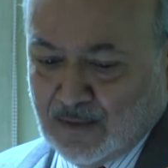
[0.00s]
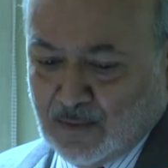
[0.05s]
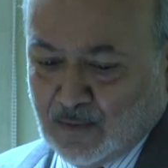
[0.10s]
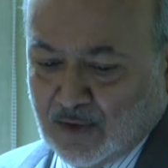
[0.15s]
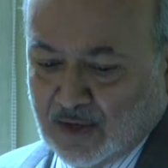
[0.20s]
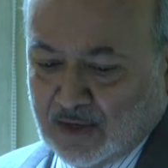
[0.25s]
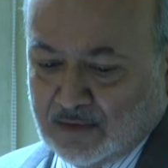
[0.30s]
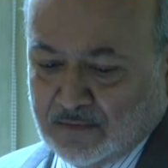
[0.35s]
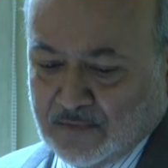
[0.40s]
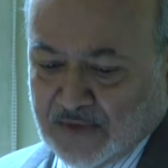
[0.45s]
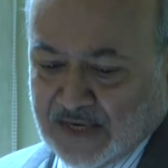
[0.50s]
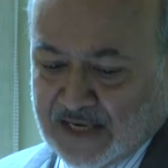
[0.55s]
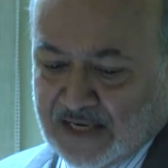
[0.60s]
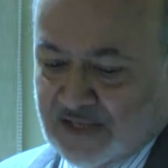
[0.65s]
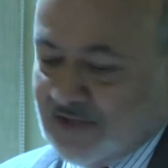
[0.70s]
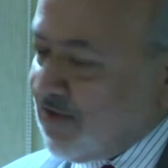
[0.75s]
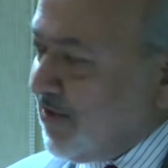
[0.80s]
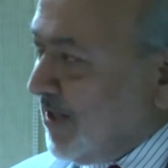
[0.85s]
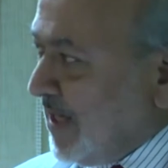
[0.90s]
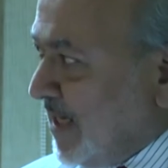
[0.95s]
what
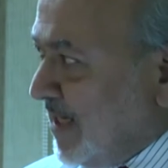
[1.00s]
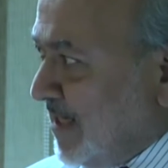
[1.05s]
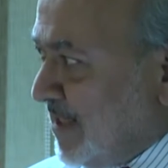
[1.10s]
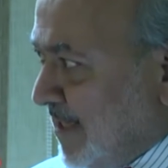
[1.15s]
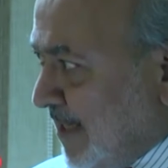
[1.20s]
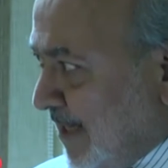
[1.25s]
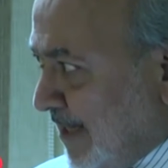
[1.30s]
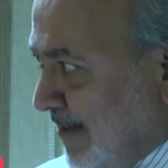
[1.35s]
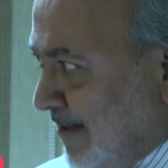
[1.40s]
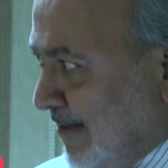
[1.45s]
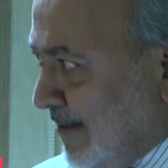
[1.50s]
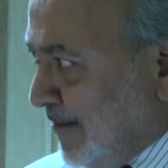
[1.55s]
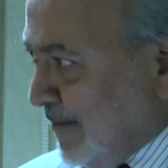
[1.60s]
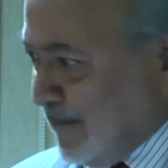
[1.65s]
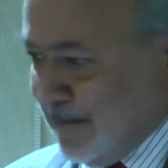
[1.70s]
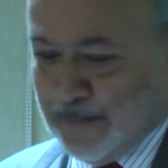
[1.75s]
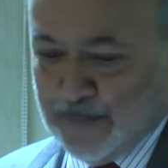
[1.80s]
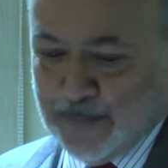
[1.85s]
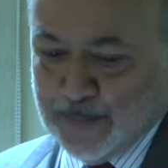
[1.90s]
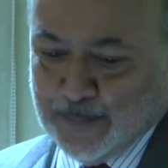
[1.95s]
Branch Rickey said.
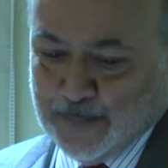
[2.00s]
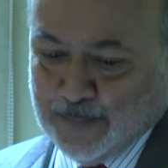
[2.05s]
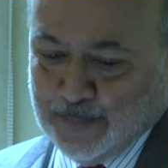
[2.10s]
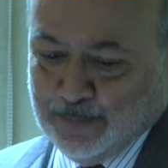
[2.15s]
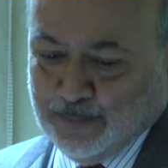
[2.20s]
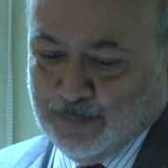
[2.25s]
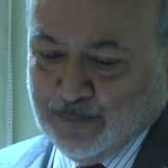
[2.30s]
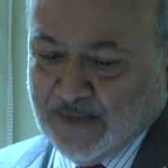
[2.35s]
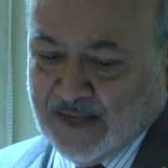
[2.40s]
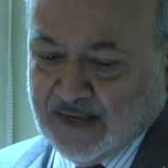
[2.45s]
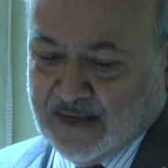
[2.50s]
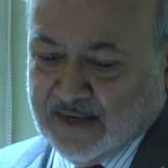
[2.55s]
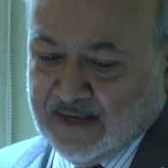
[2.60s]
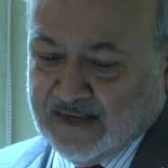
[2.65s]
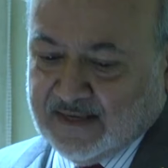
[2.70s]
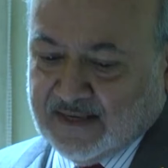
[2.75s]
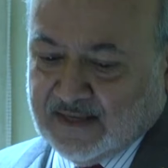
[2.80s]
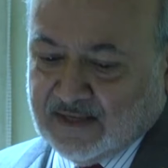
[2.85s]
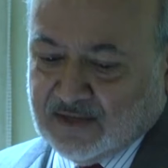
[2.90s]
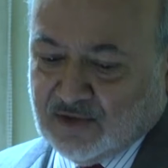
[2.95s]

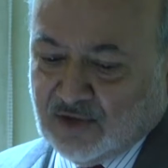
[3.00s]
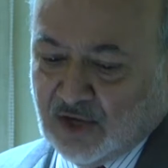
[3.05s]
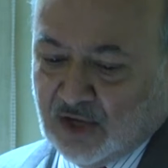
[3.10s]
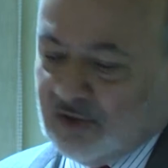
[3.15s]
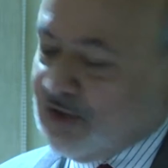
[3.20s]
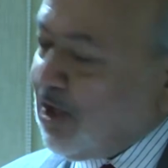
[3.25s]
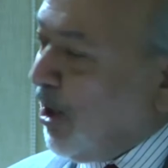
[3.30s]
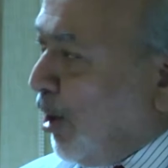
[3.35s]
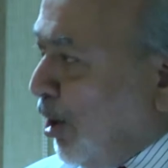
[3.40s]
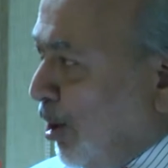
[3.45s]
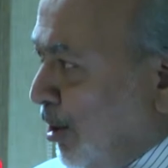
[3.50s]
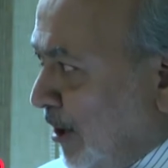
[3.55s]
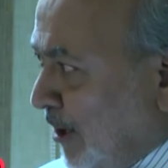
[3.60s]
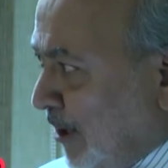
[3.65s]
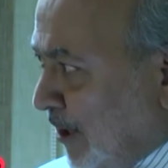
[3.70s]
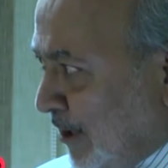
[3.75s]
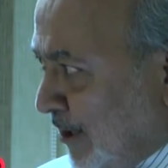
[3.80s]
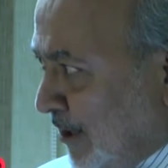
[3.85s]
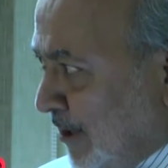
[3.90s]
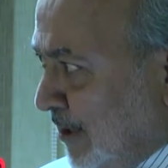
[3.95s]
It is not the
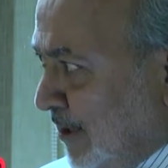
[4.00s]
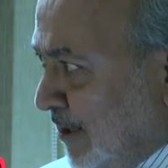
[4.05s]
honor